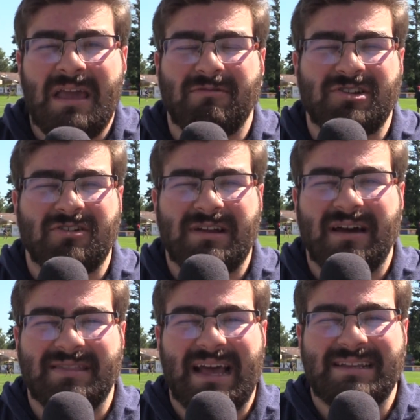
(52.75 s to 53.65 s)
It would turn
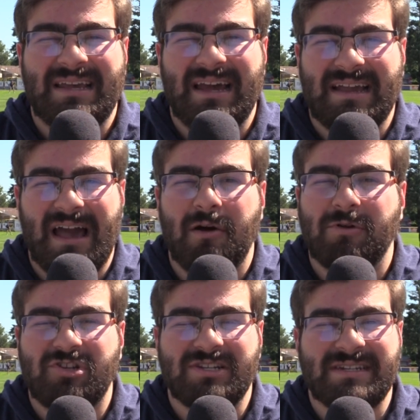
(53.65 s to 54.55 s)
out that tag out
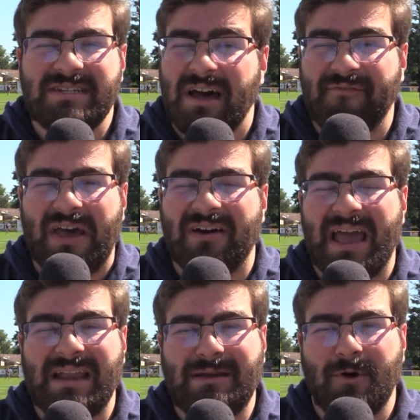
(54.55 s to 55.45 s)
would just snuff out
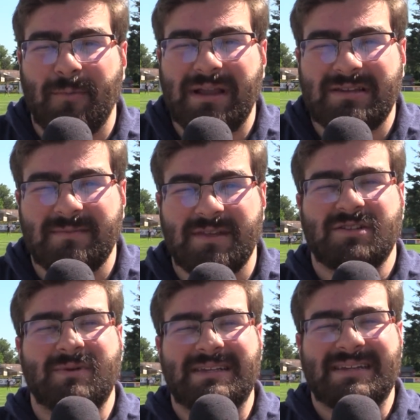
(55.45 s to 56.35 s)
any momentum the
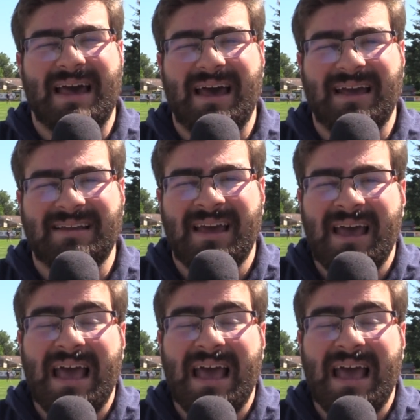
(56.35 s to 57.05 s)
Sweets had,